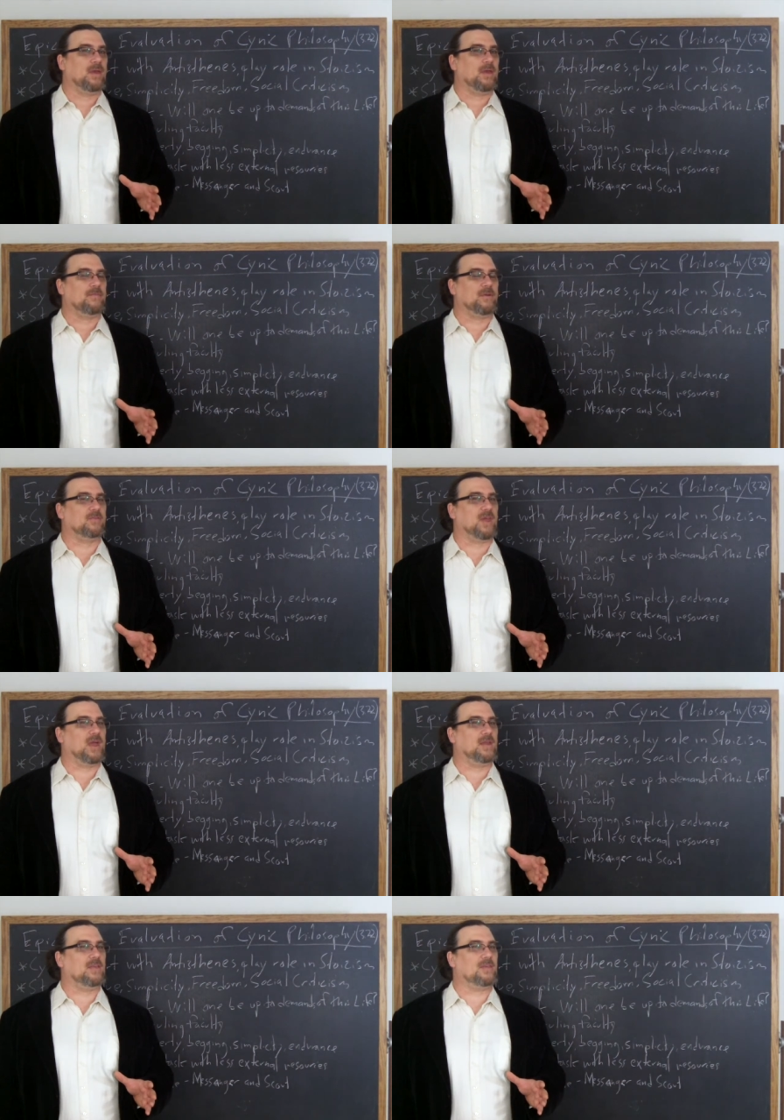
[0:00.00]
if there's
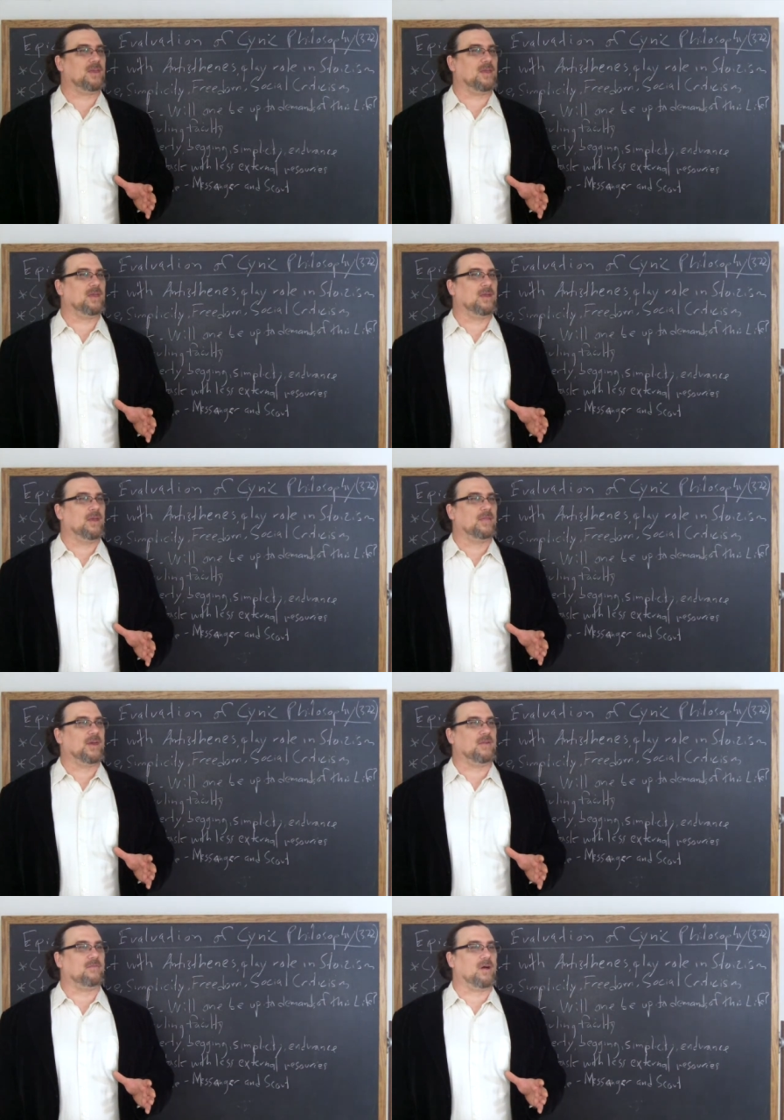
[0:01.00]
anything
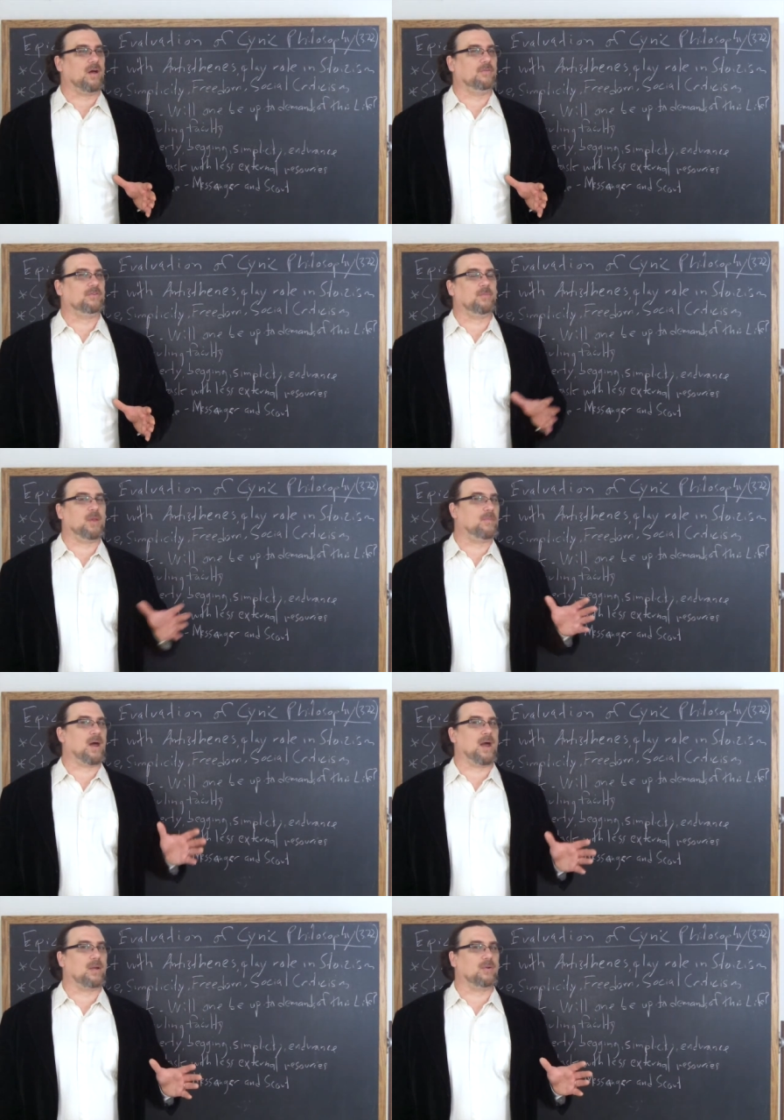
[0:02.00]
that involves some
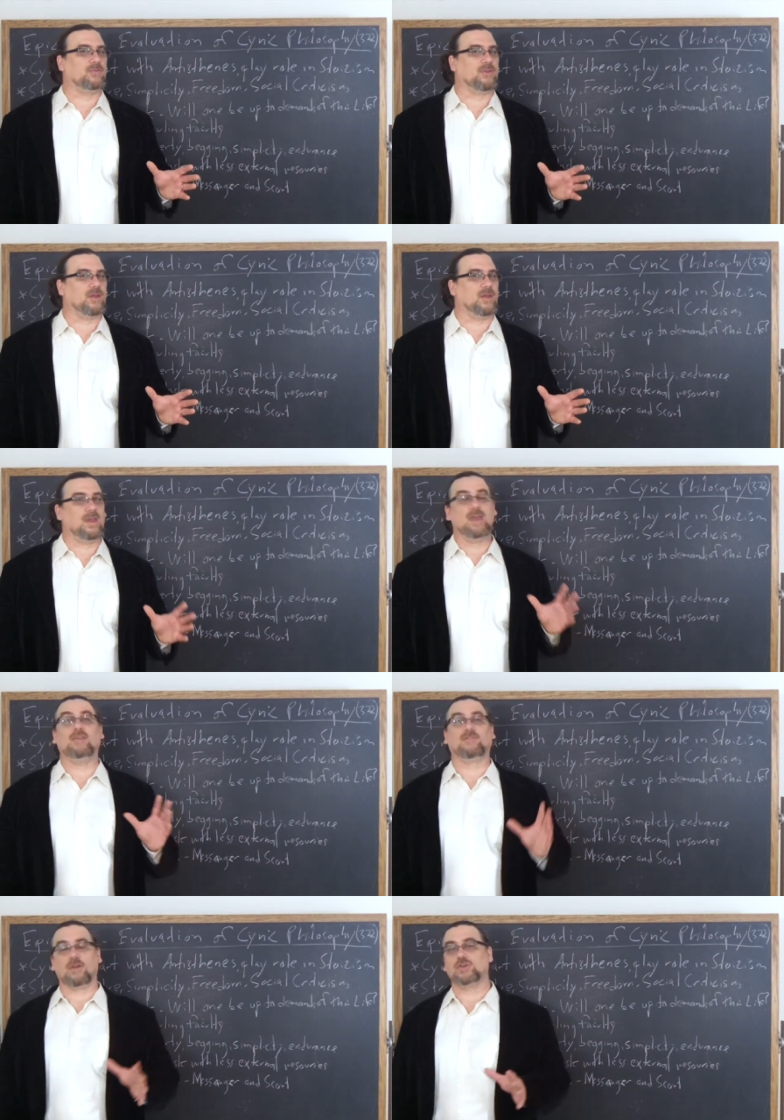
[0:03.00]
hypocrisy, it
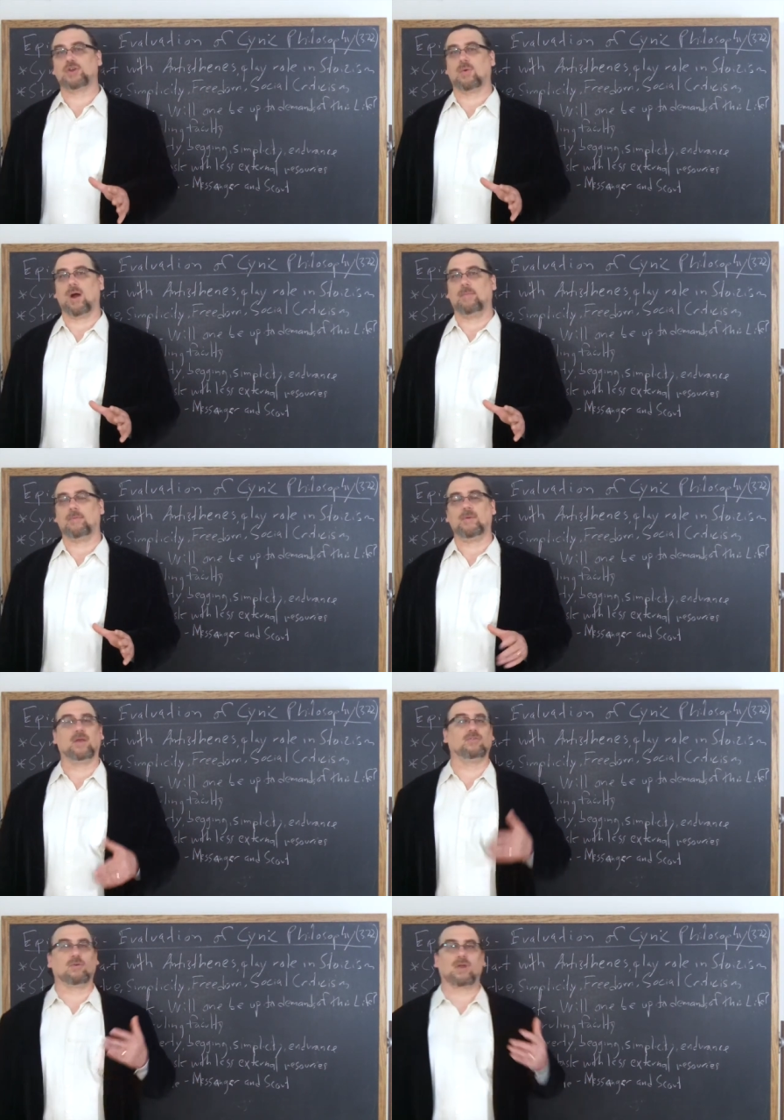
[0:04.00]
is going to show up,
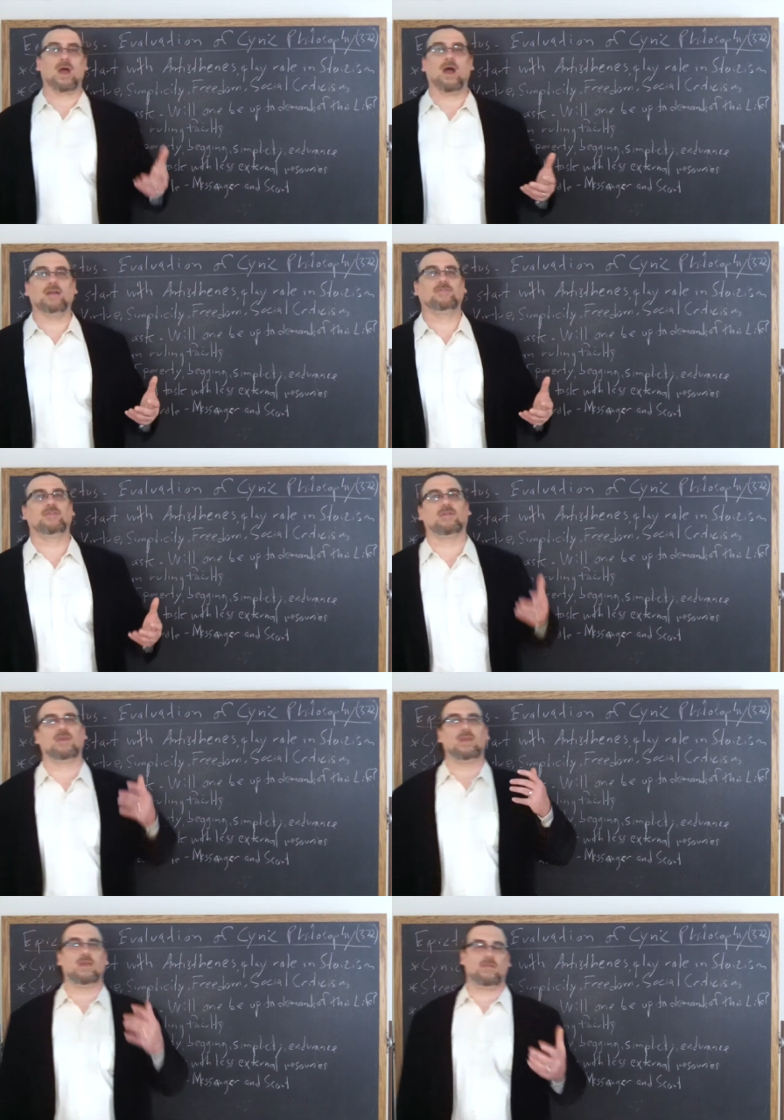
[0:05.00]
because they're
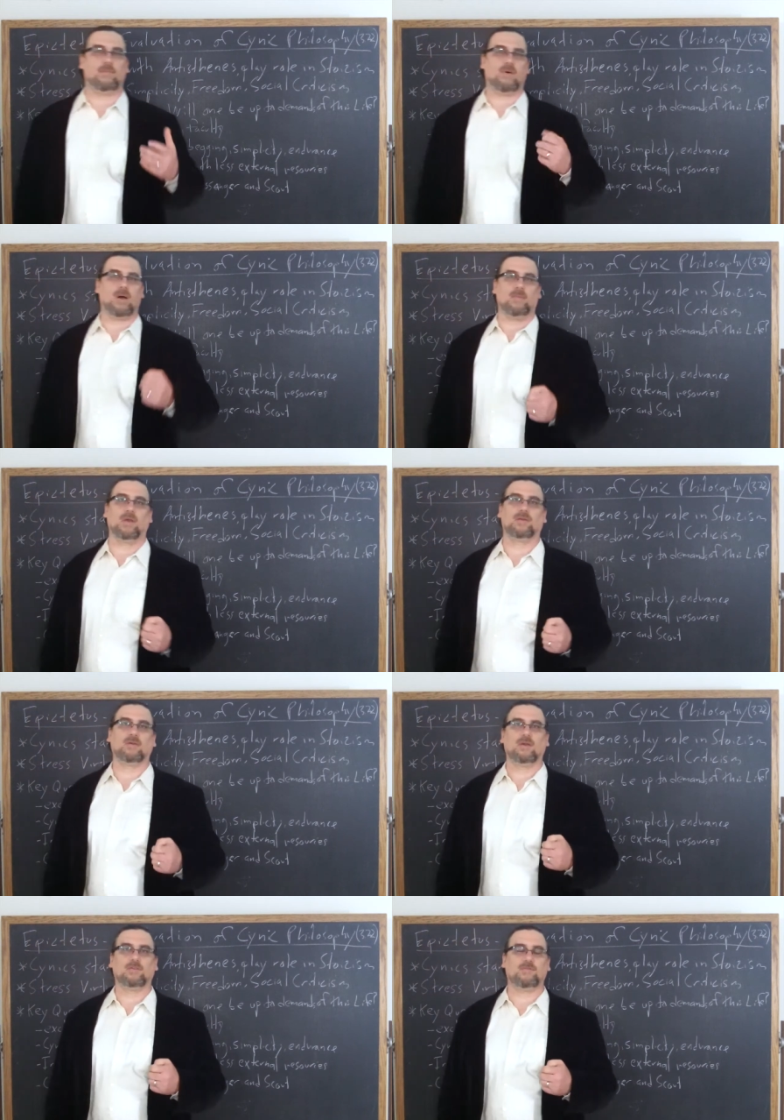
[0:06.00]
constantly in the public
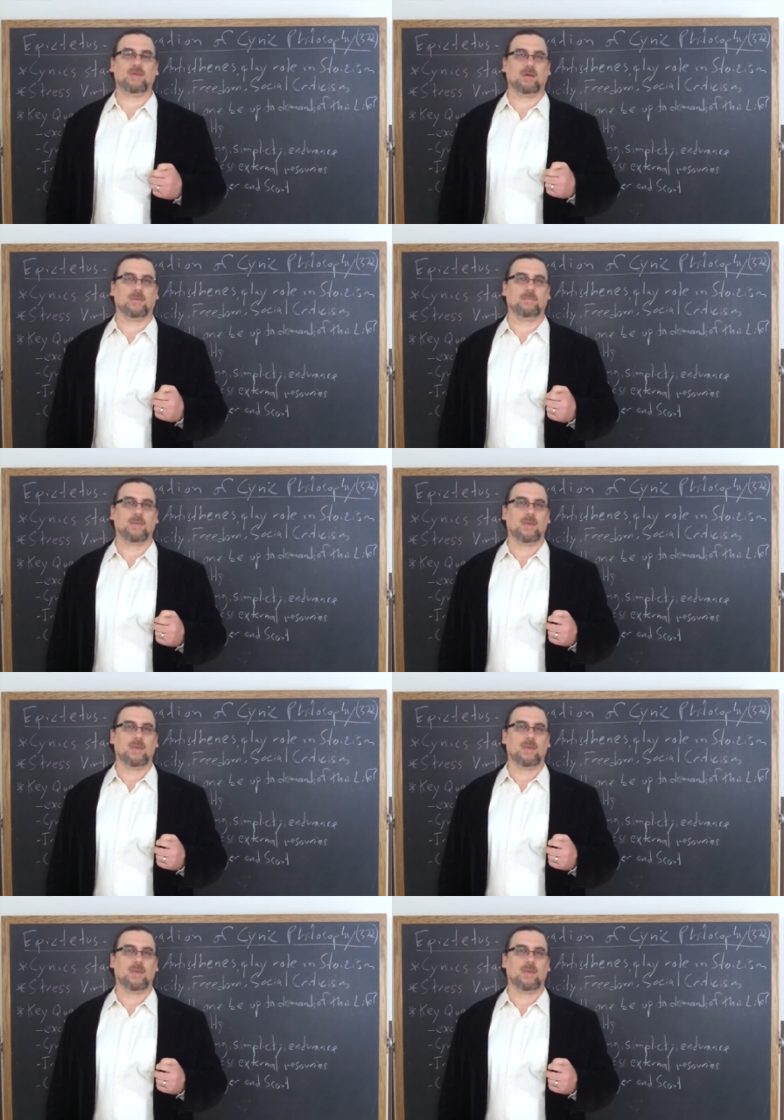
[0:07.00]
sphere.